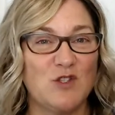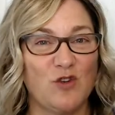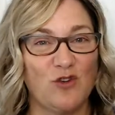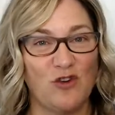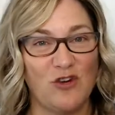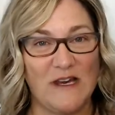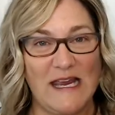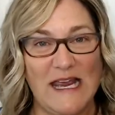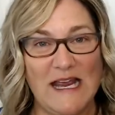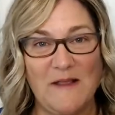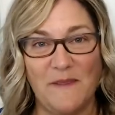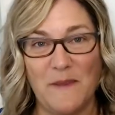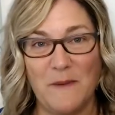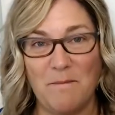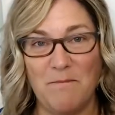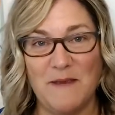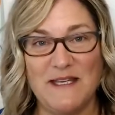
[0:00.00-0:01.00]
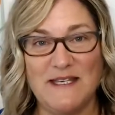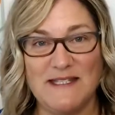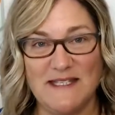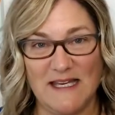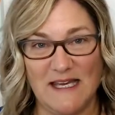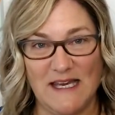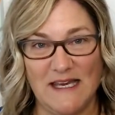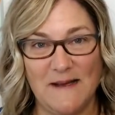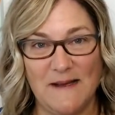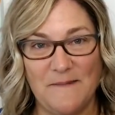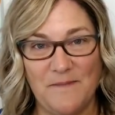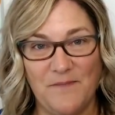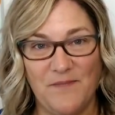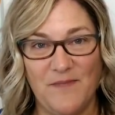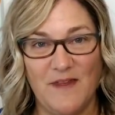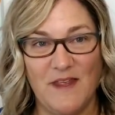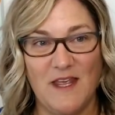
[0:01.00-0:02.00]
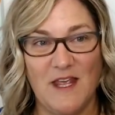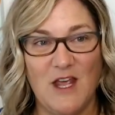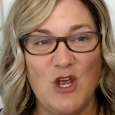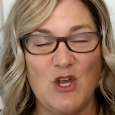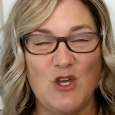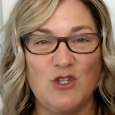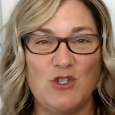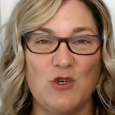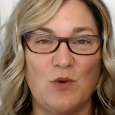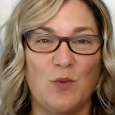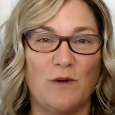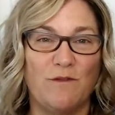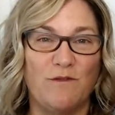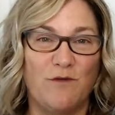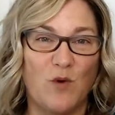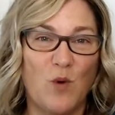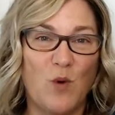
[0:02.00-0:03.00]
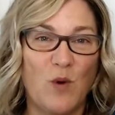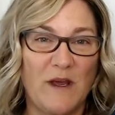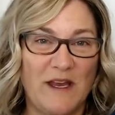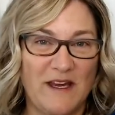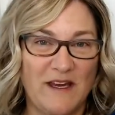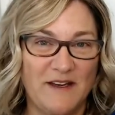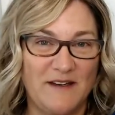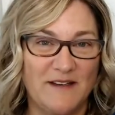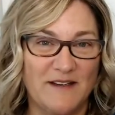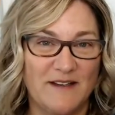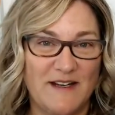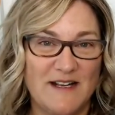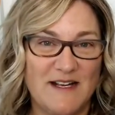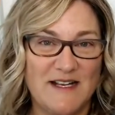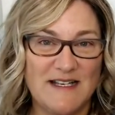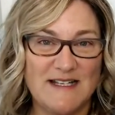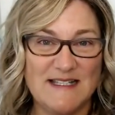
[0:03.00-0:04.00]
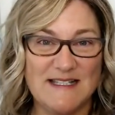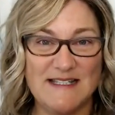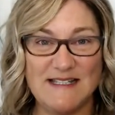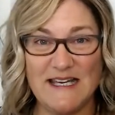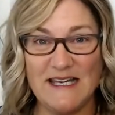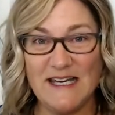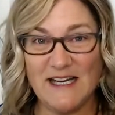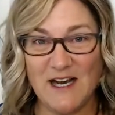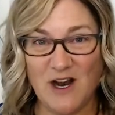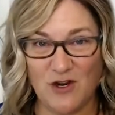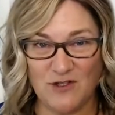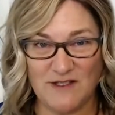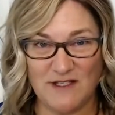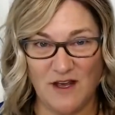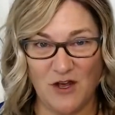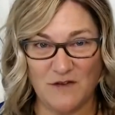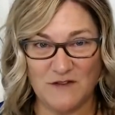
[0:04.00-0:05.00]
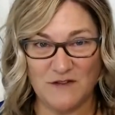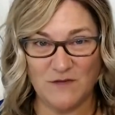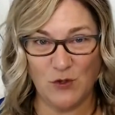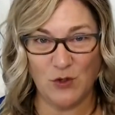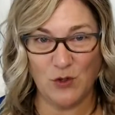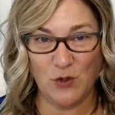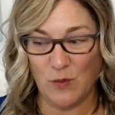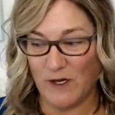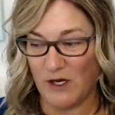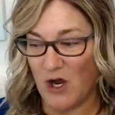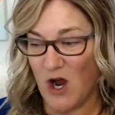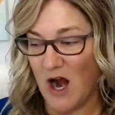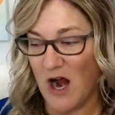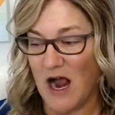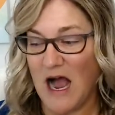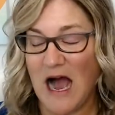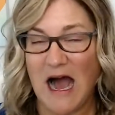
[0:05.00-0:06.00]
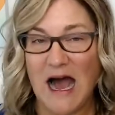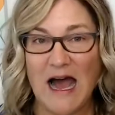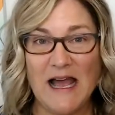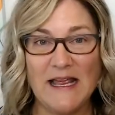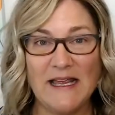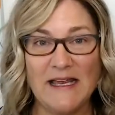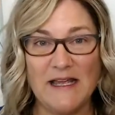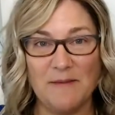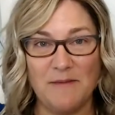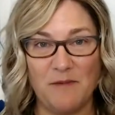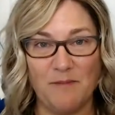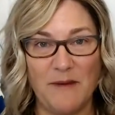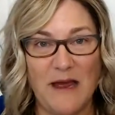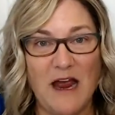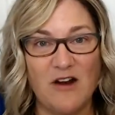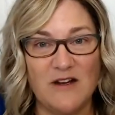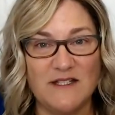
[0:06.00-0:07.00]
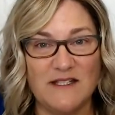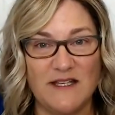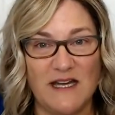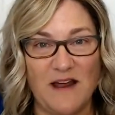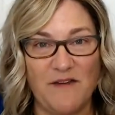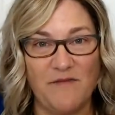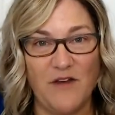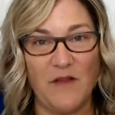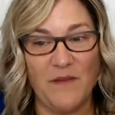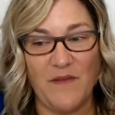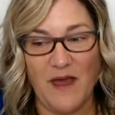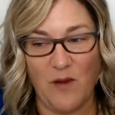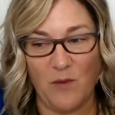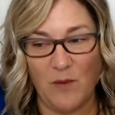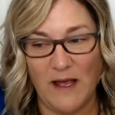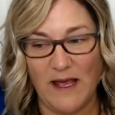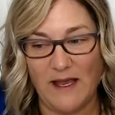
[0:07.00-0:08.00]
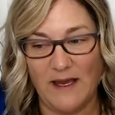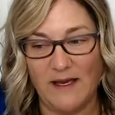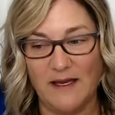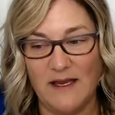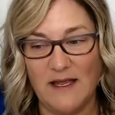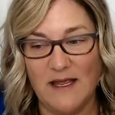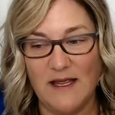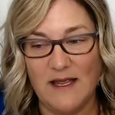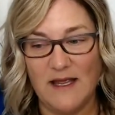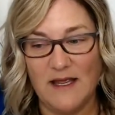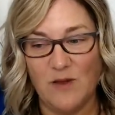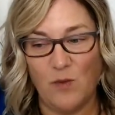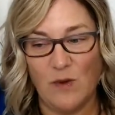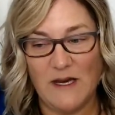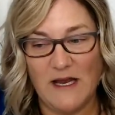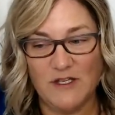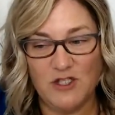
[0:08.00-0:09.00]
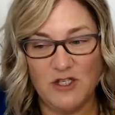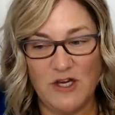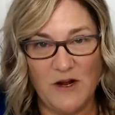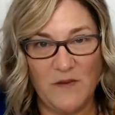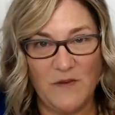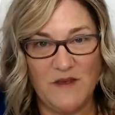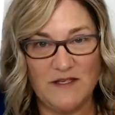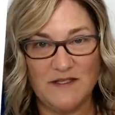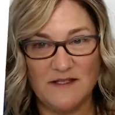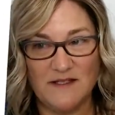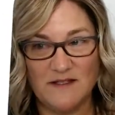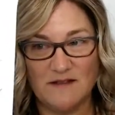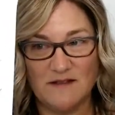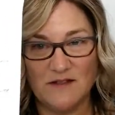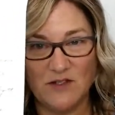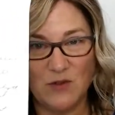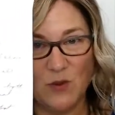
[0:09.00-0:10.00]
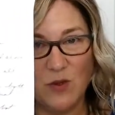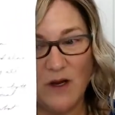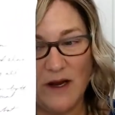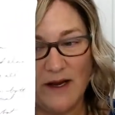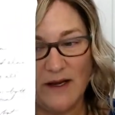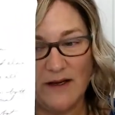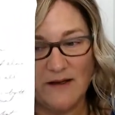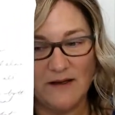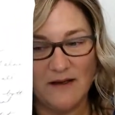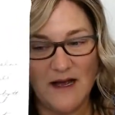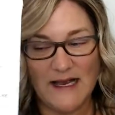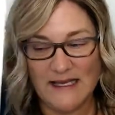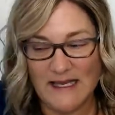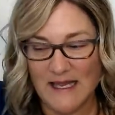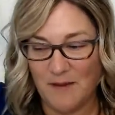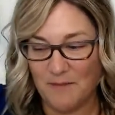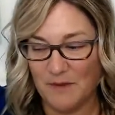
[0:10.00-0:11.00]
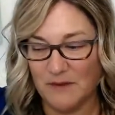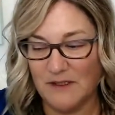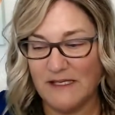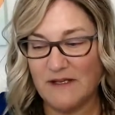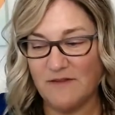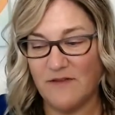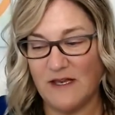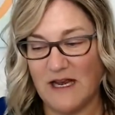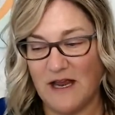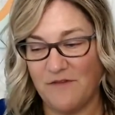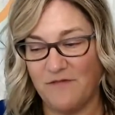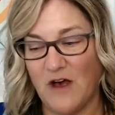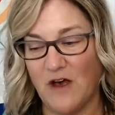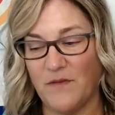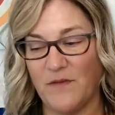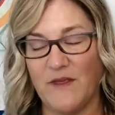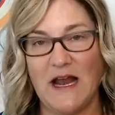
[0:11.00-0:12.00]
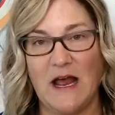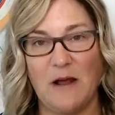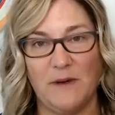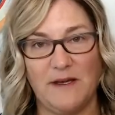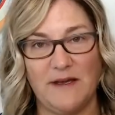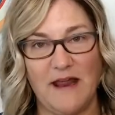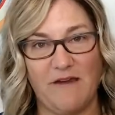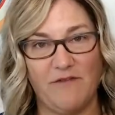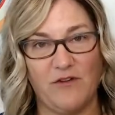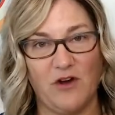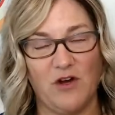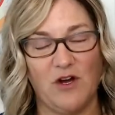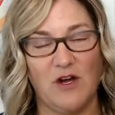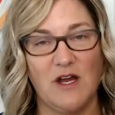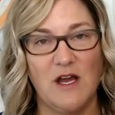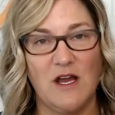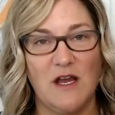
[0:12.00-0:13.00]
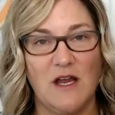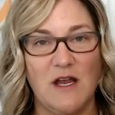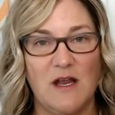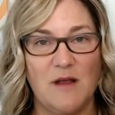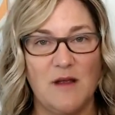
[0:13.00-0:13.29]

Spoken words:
of us create the busy to avoid seeing ourselves for who we are. I am embarrassed that I felt that way when I shared this story. I can't believe that I felt that I would never